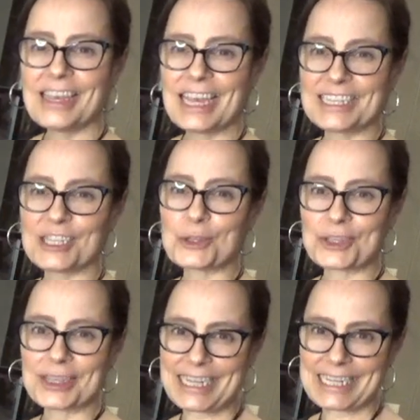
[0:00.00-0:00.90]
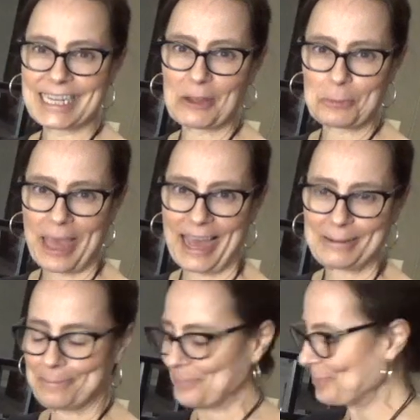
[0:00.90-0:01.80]
until you get it down pat.
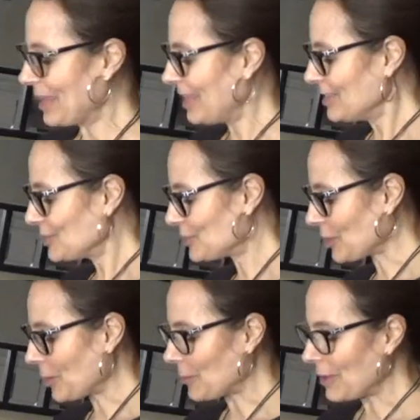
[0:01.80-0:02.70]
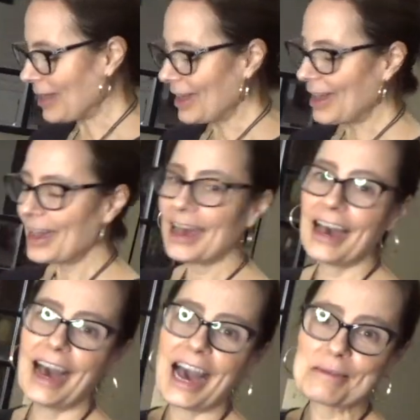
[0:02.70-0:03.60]
So
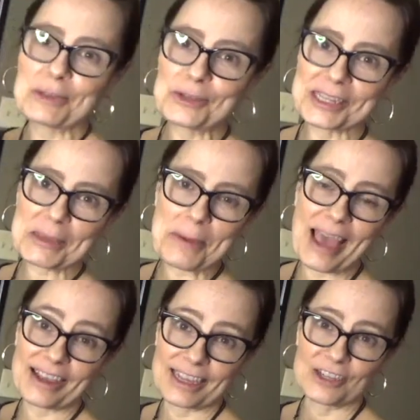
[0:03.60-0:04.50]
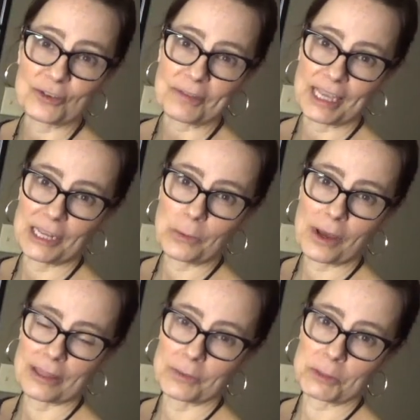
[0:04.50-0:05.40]
I'm using a package of
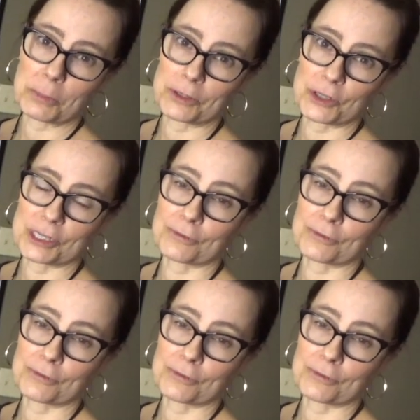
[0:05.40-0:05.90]
quinoa that was purchased